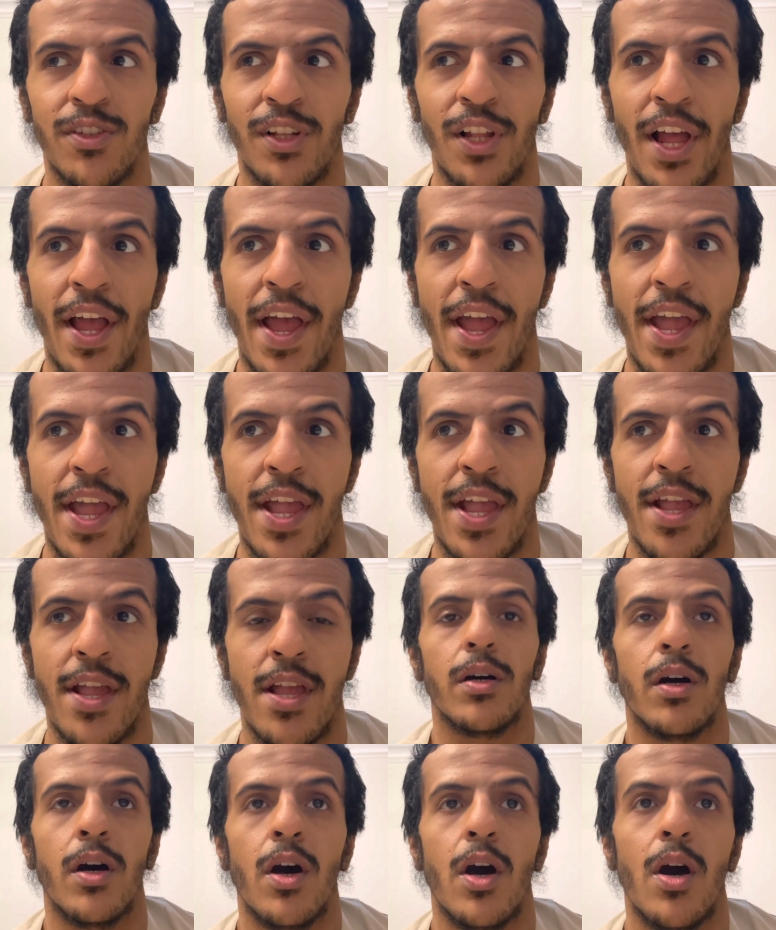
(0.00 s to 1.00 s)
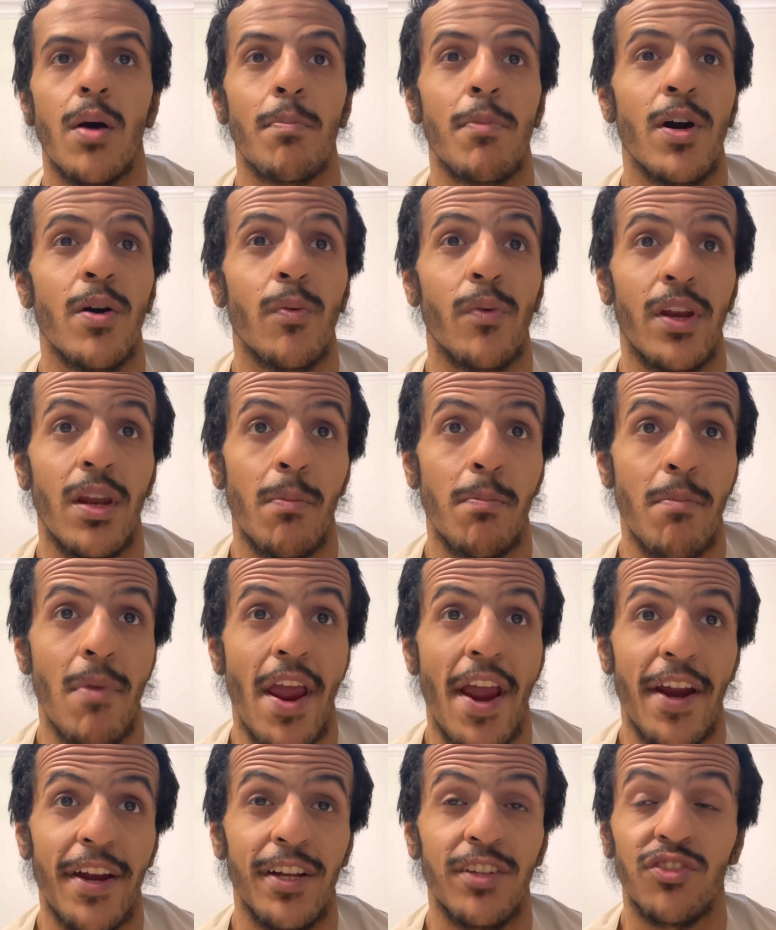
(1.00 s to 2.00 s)
lay, when
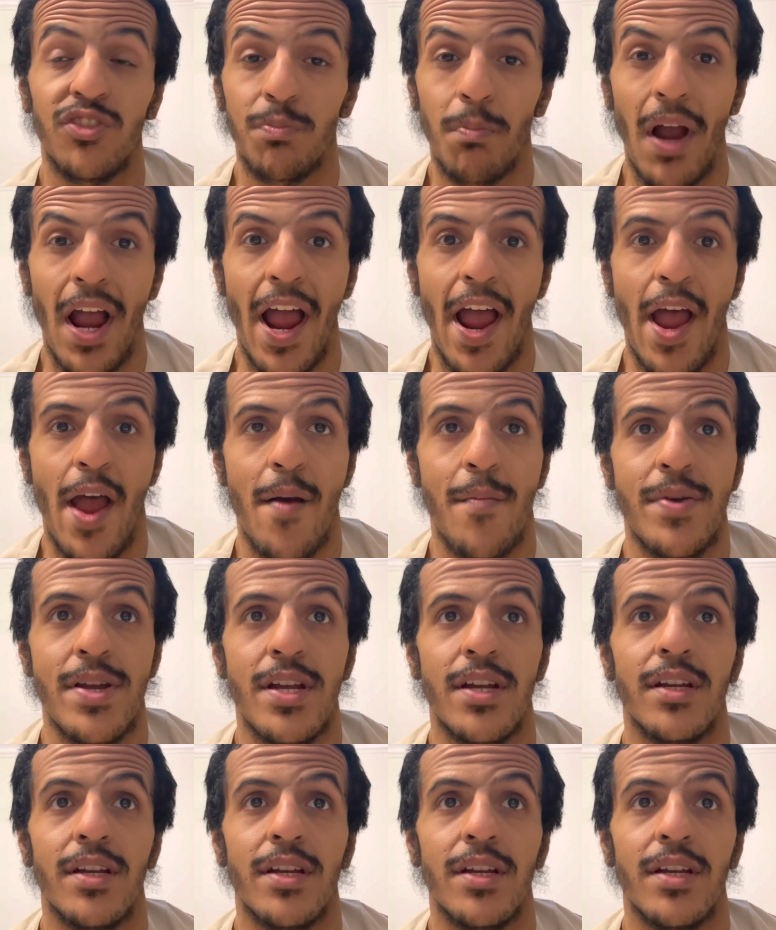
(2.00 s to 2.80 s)
American's mom,